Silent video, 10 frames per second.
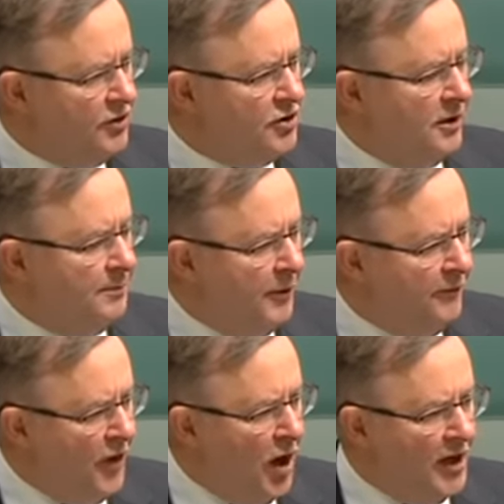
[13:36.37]
to
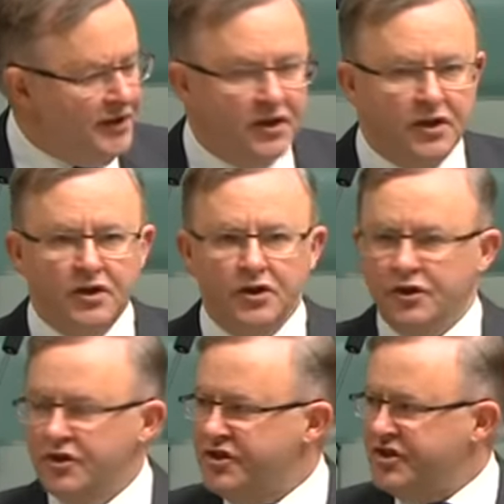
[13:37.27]
provide
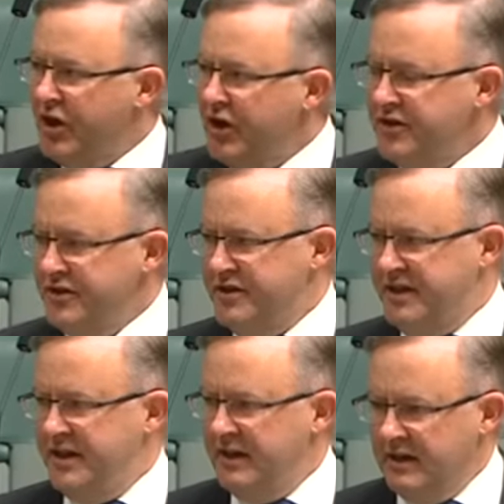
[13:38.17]

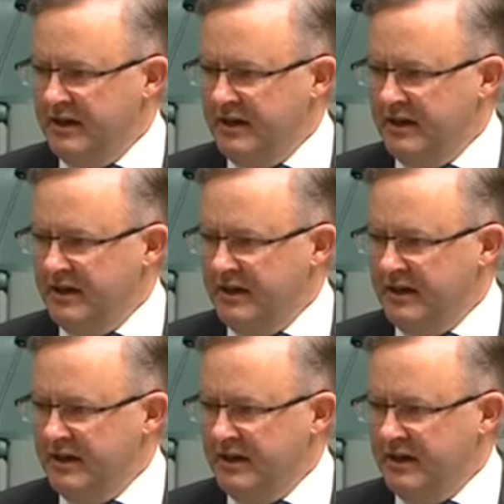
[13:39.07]
certainty